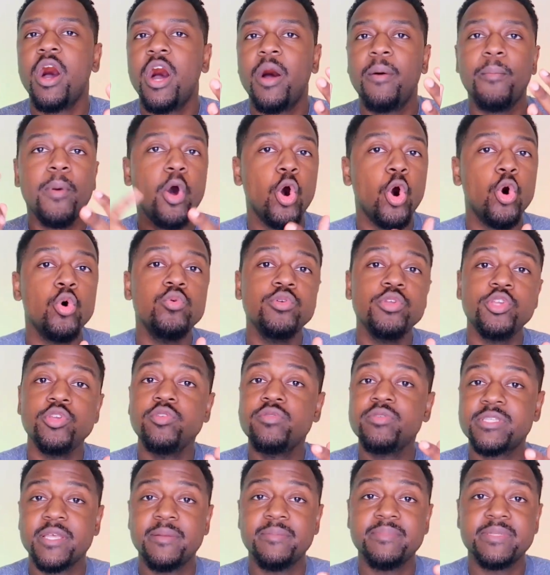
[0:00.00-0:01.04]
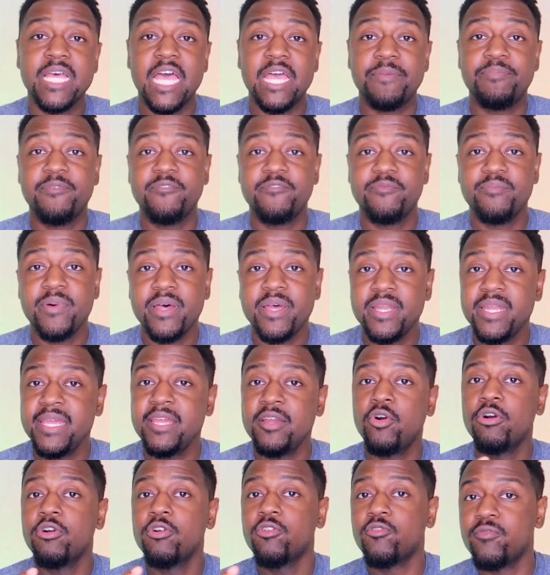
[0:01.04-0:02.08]
owe you some type of money
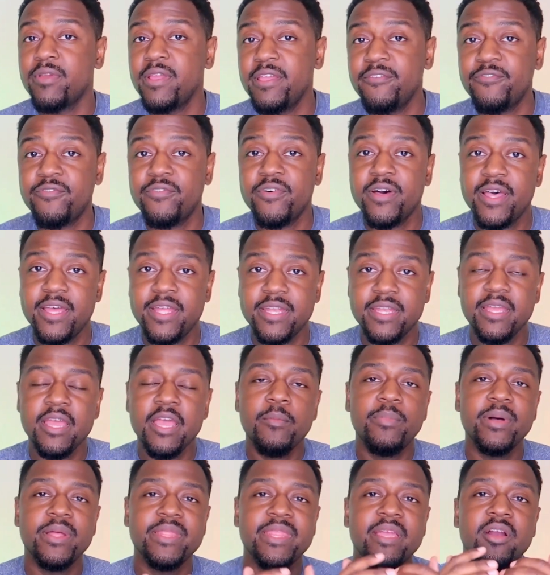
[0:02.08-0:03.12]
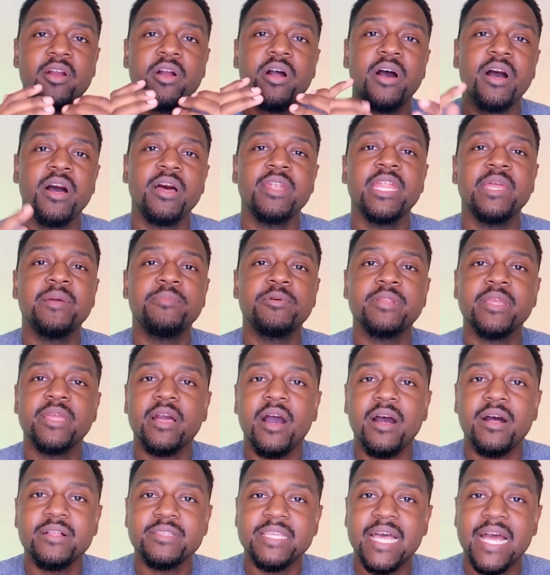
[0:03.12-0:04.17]
or a refund, but they are unable to
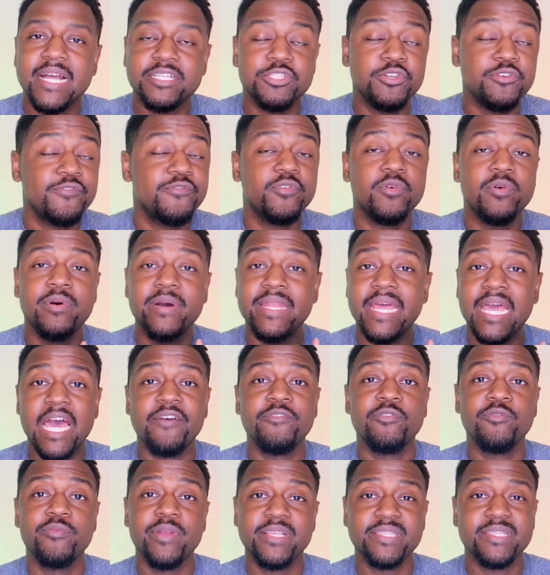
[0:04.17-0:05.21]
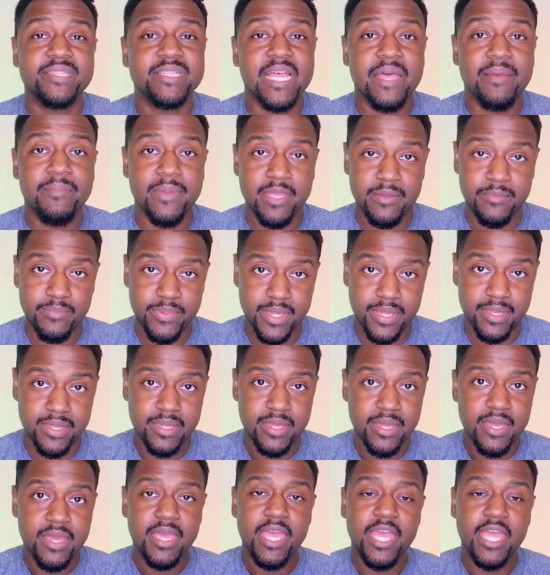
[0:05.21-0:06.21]
contact you for whatever reason that may be.